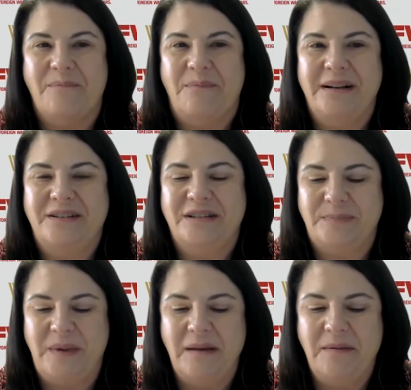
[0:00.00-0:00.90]
but
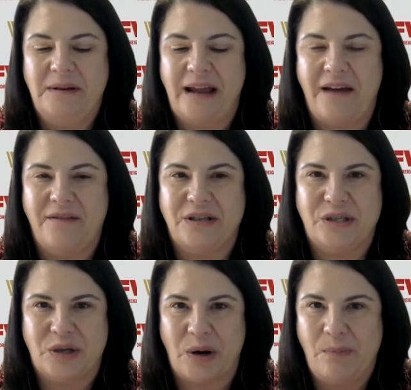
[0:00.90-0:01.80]
just being able to have a
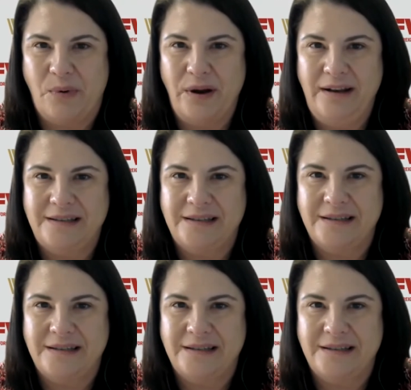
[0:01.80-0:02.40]
start point